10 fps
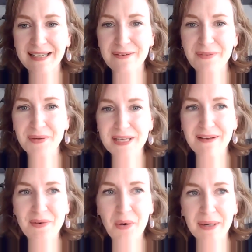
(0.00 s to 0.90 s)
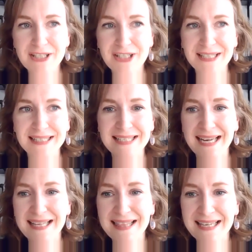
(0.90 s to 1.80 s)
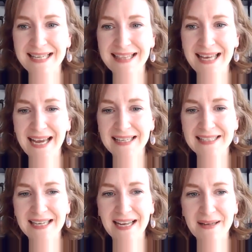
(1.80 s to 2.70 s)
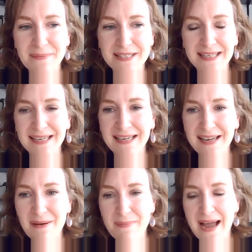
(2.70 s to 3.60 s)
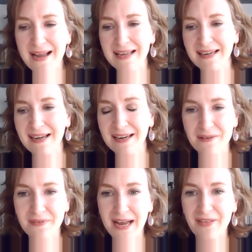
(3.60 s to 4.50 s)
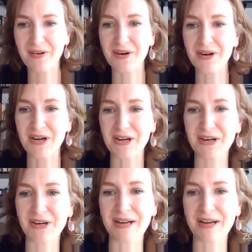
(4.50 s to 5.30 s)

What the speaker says: If folks have questions, I think that Sunny can come back and kind of gather our